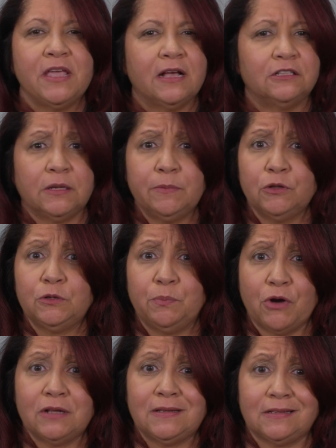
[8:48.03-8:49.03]
And some of those
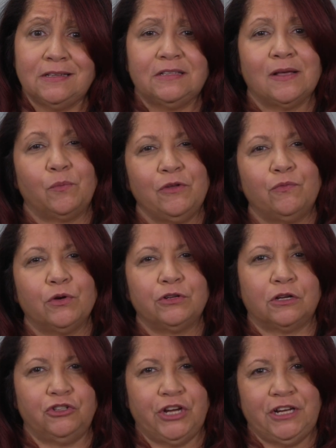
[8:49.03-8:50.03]
processes that we've
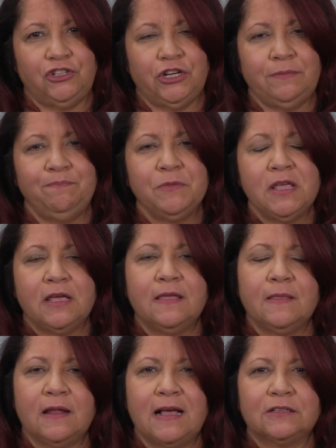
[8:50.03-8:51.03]
worked on changing
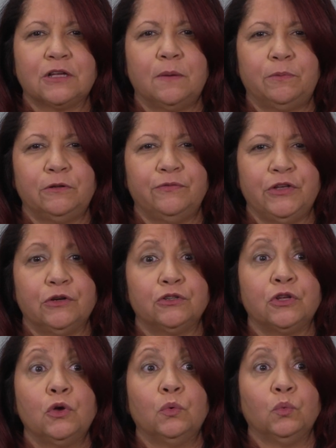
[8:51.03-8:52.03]
in the last couple of
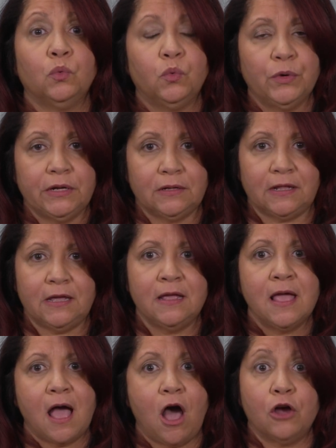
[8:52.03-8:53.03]
years really
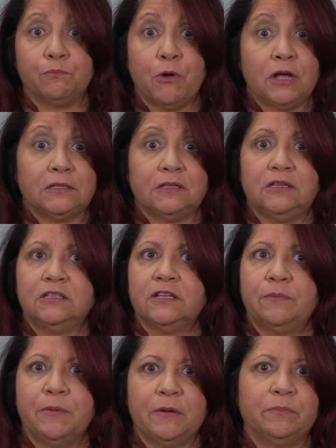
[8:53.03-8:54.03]
are processes
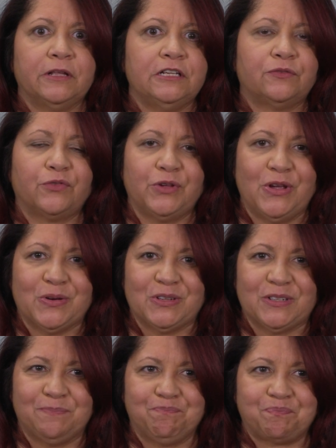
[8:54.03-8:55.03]
that have been in place for years.